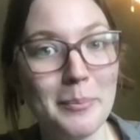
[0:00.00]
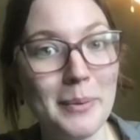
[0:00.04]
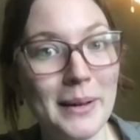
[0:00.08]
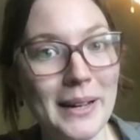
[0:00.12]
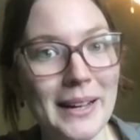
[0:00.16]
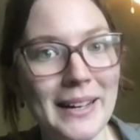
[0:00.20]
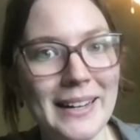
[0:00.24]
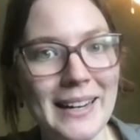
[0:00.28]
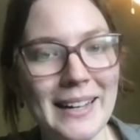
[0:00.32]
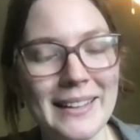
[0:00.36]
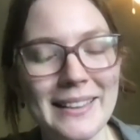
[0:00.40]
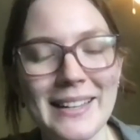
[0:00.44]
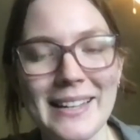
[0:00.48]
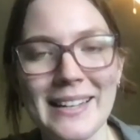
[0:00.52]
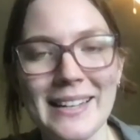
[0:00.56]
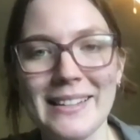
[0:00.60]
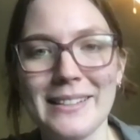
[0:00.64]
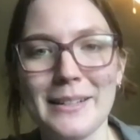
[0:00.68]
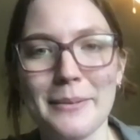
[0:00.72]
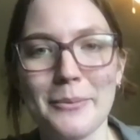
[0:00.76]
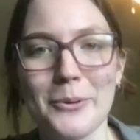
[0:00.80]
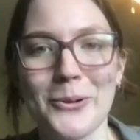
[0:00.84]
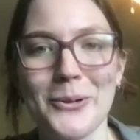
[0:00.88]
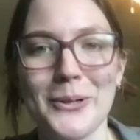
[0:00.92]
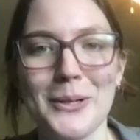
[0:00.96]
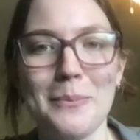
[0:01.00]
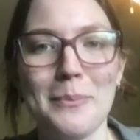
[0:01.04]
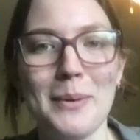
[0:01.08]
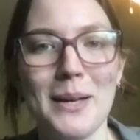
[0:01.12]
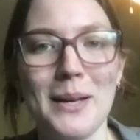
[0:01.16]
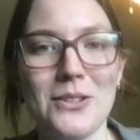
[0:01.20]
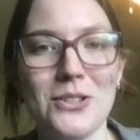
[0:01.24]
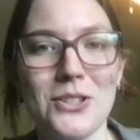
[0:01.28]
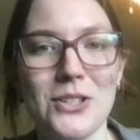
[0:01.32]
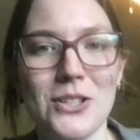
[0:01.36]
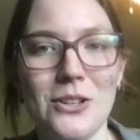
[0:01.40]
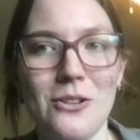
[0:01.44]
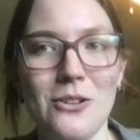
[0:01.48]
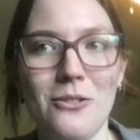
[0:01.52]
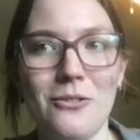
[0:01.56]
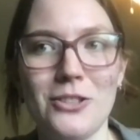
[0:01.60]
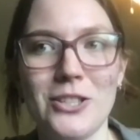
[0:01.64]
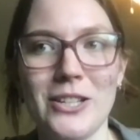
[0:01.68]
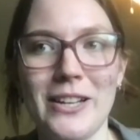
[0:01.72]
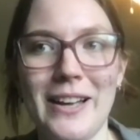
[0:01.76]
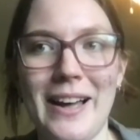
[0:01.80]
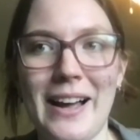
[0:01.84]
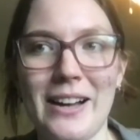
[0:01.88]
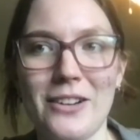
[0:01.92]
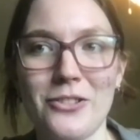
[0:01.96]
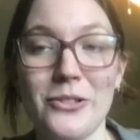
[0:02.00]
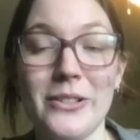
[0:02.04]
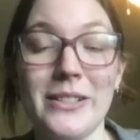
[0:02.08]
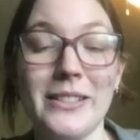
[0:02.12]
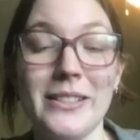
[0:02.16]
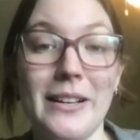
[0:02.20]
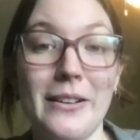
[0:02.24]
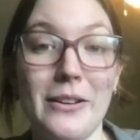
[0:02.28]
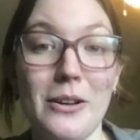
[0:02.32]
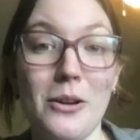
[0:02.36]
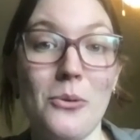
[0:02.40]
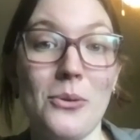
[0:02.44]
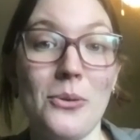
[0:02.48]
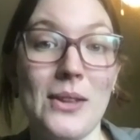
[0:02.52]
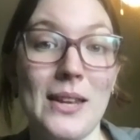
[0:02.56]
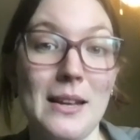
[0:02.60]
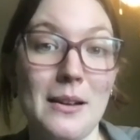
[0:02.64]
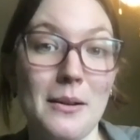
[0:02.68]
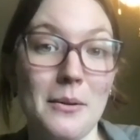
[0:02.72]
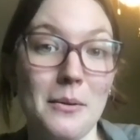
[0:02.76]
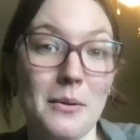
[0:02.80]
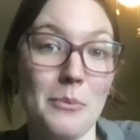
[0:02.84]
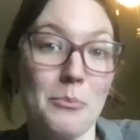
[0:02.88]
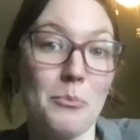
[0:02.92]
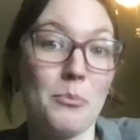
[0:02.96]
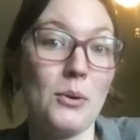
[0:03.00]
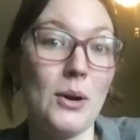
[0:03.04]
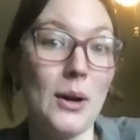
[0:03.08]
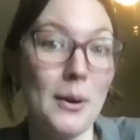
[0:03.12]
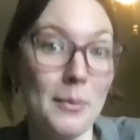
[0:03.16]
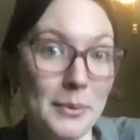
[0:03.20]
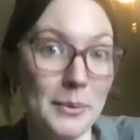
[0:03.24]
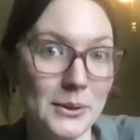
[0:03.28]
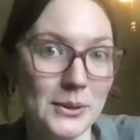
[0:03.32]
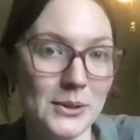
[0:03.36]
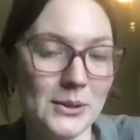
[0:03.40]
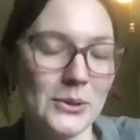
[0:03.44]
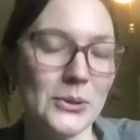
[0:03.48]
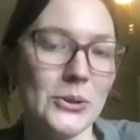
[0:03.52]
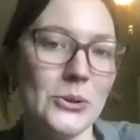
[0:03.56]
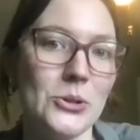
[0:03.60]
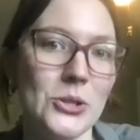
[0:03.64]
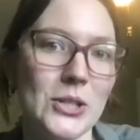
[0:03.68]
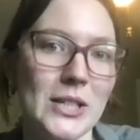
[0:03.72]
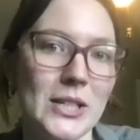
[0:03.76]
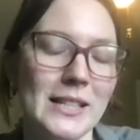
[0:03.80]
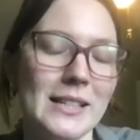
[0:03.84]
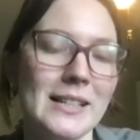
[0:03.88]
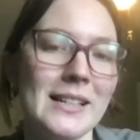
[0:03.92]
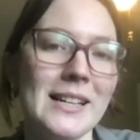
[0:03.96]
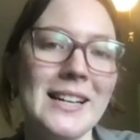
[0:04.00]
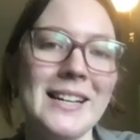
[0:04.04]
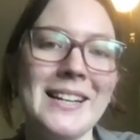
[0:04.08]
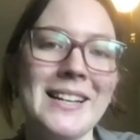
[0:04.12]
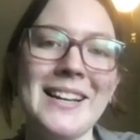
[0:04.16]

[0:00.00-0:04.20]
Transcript: But at the end, I'm going to pitch to you to actually sell you the proper solution